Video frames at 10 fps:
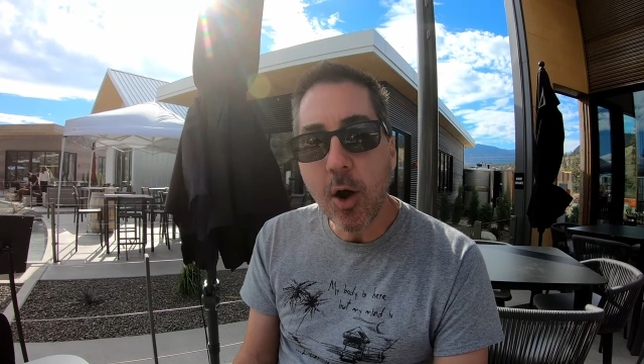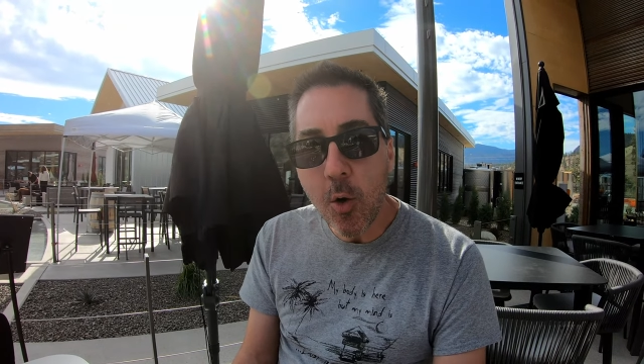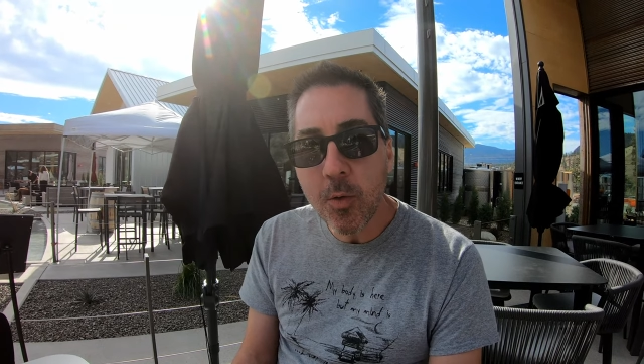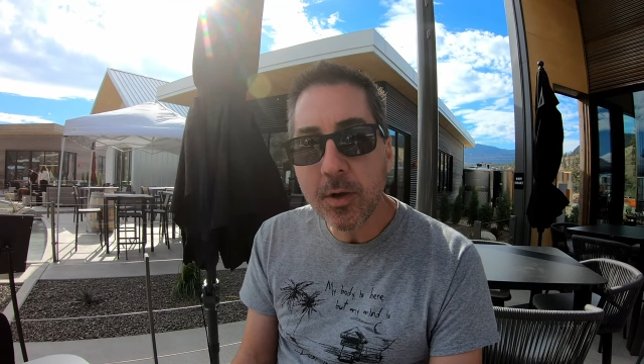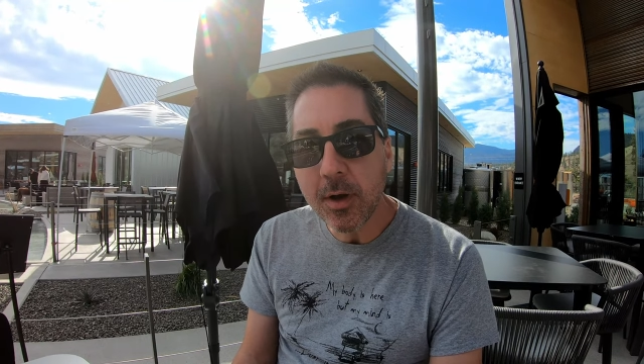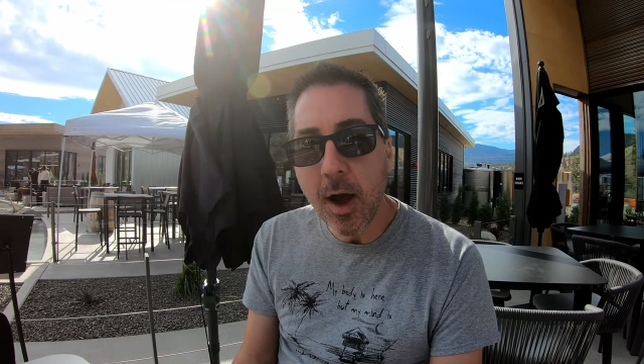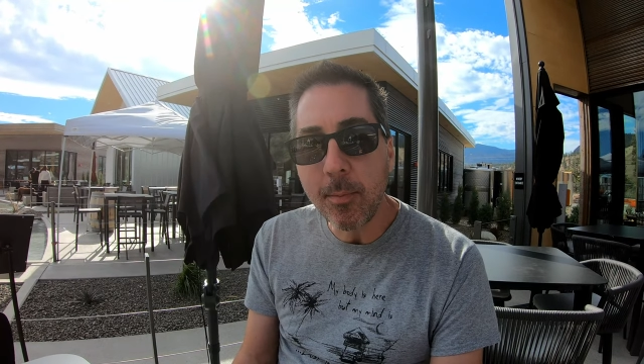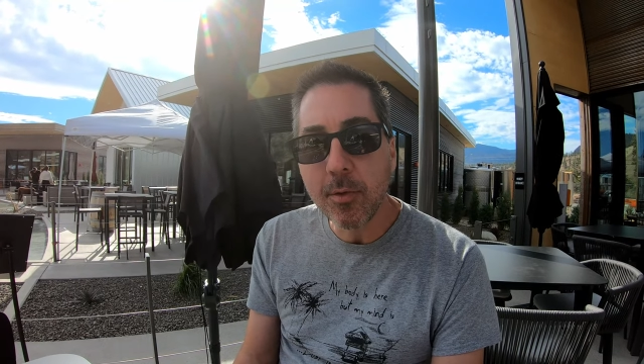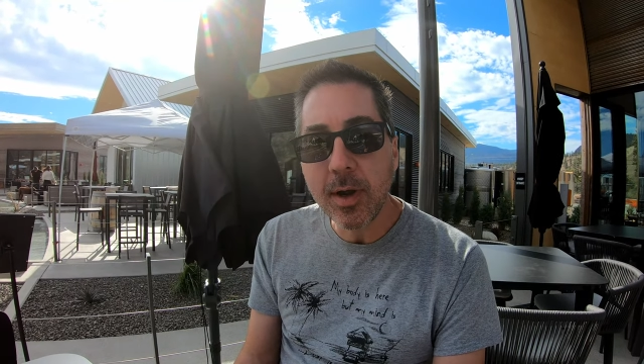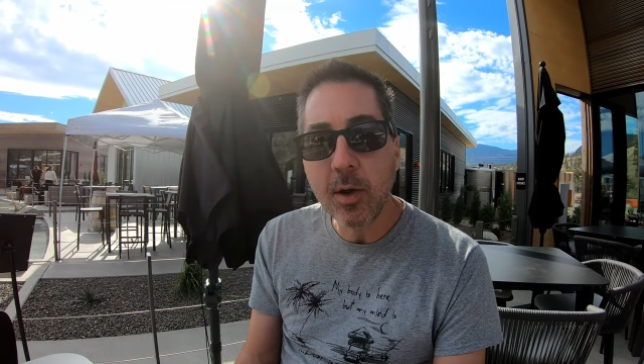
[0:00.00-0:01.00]
owned and
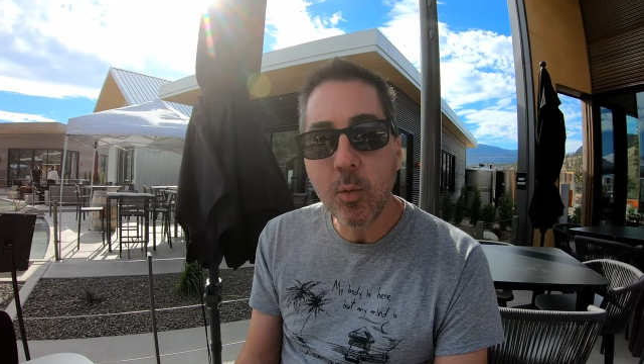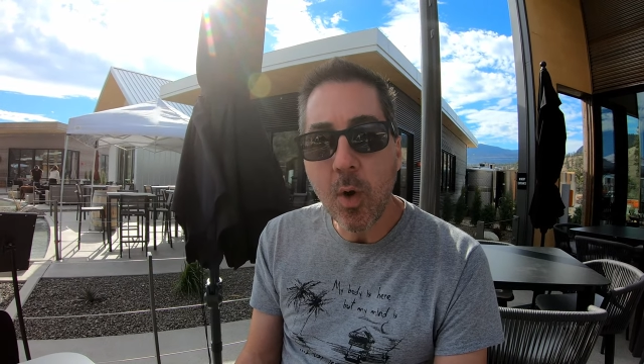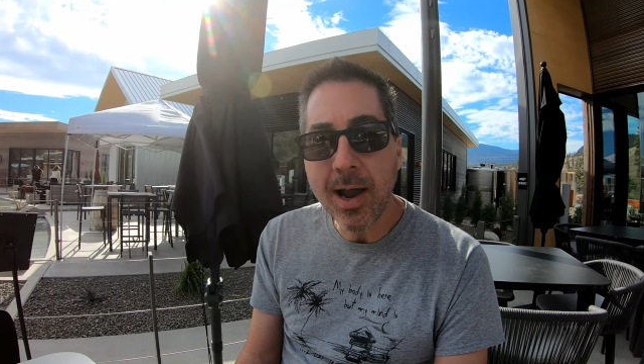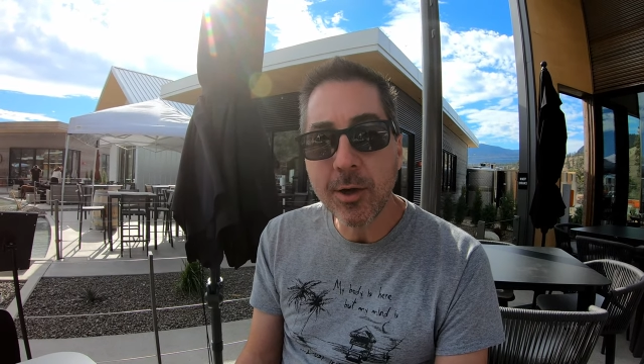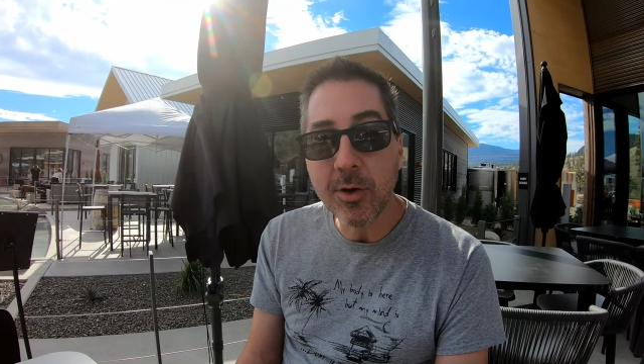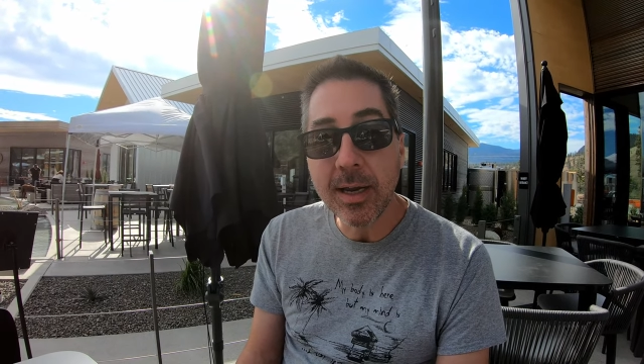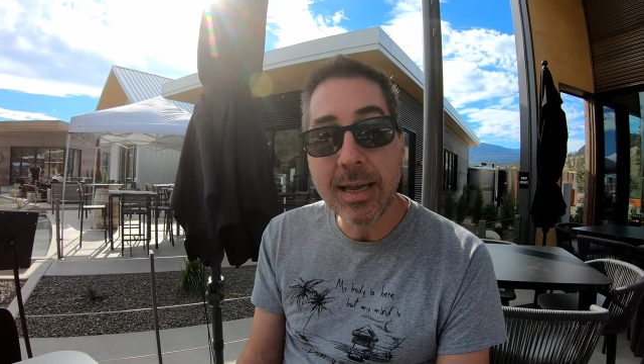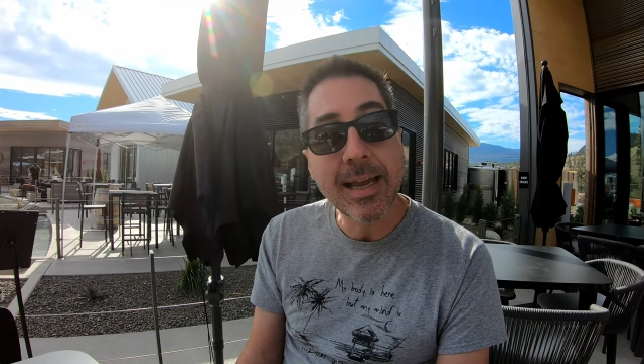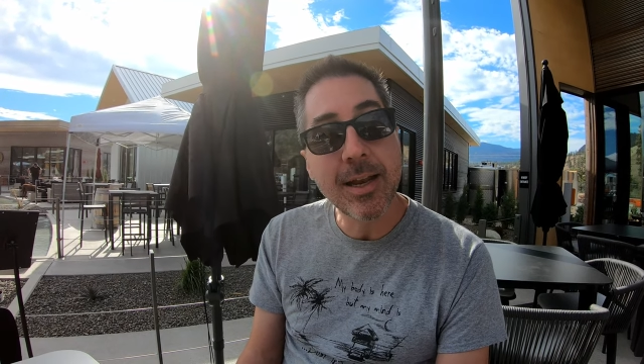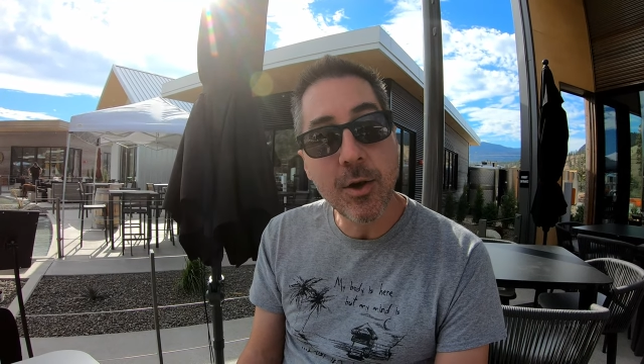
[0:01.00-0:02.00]
operated winery
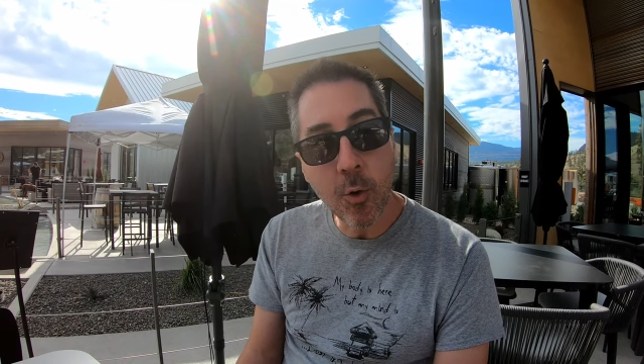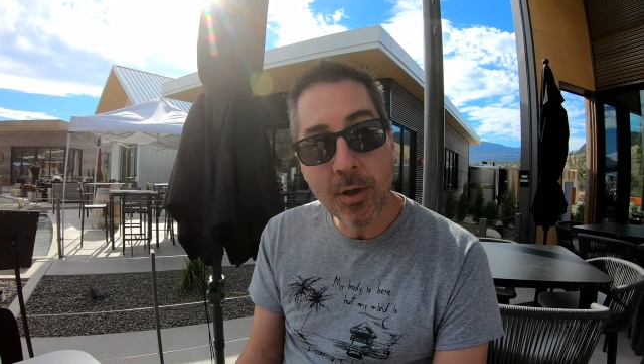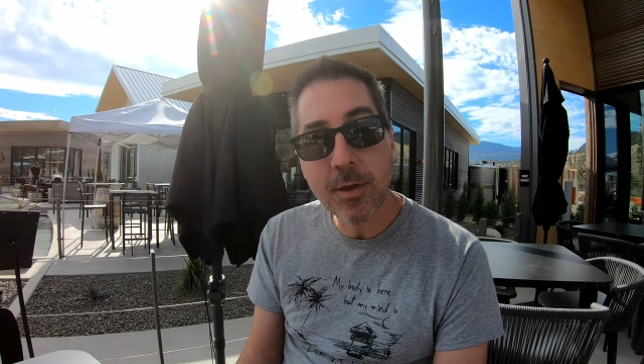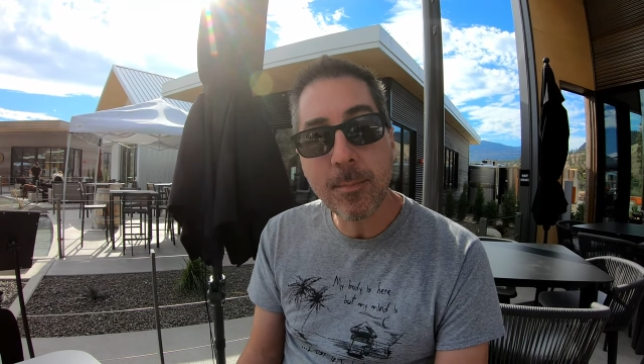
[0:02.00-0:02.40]
in North